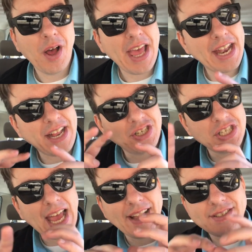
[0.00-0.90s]
It, it,
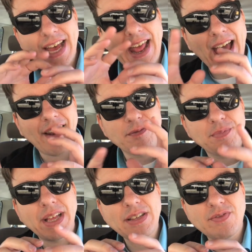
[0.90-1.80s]
just has that out of
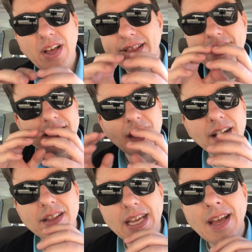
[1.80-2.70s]
place feel, and
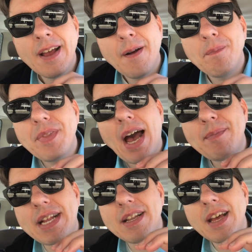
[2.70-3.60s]
none of the I
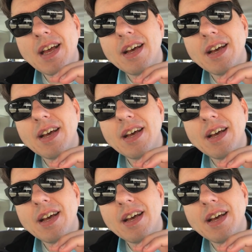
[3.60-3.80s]
mean,